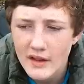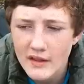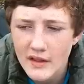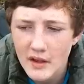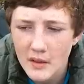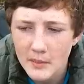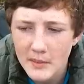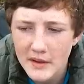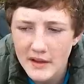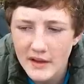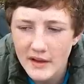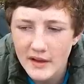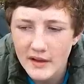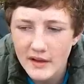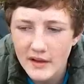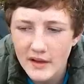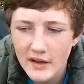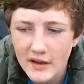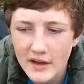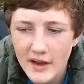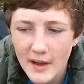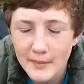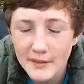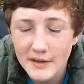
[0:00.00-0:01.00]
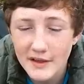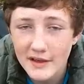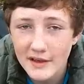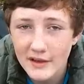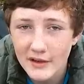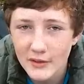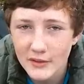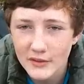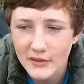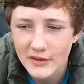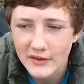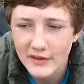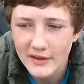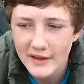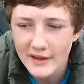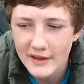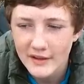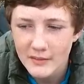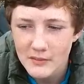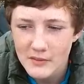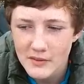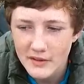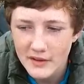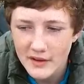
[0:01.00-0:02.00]
there'll be a couple of clues on there
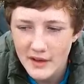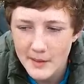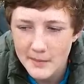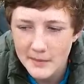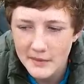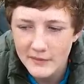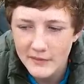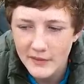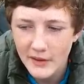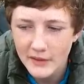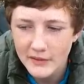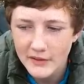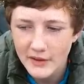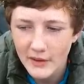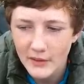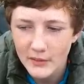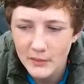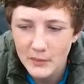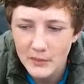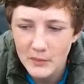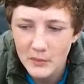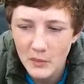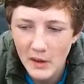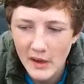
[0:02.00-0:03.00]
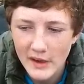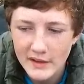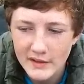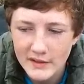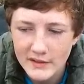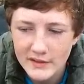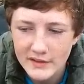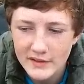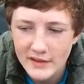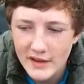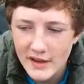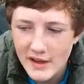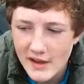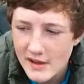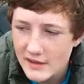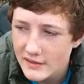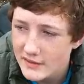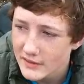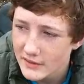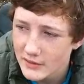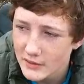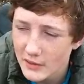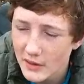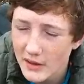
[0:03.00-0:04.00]
with a couple of photos with weights
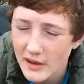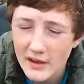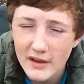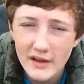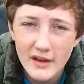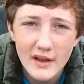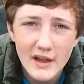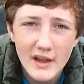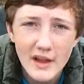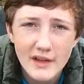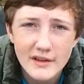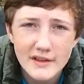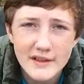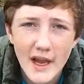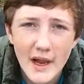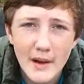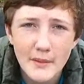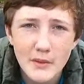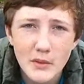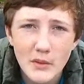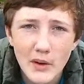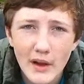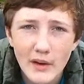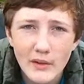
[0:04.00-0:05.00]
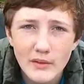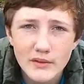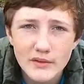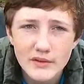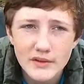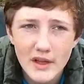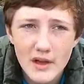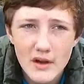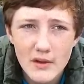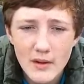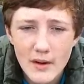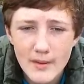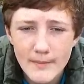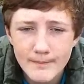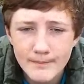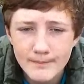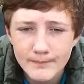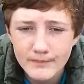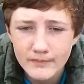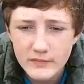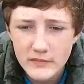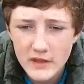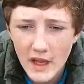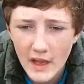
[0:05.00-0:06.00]
to help you out. So
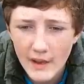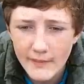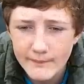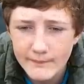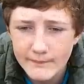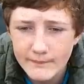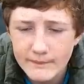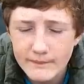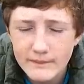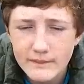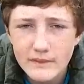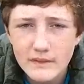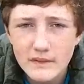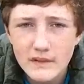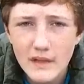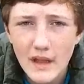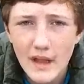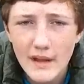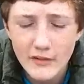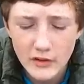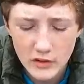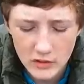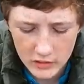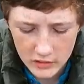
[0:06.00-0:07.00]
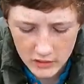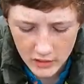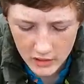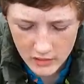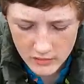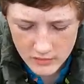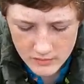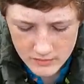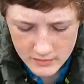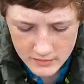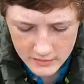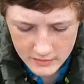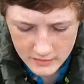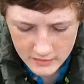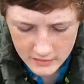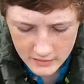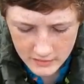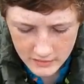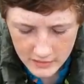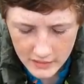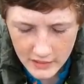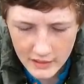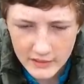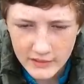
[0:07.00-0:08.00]
yeah, have a good go,
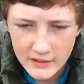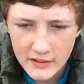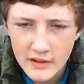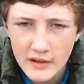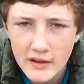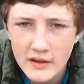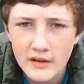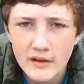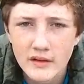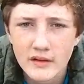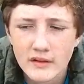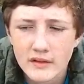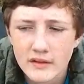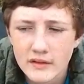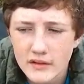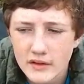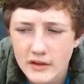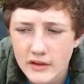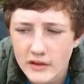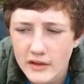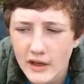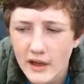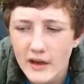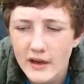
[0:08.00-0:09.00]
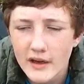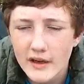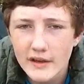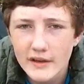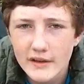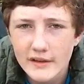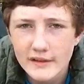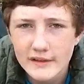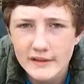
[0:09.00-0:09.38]
and good luck.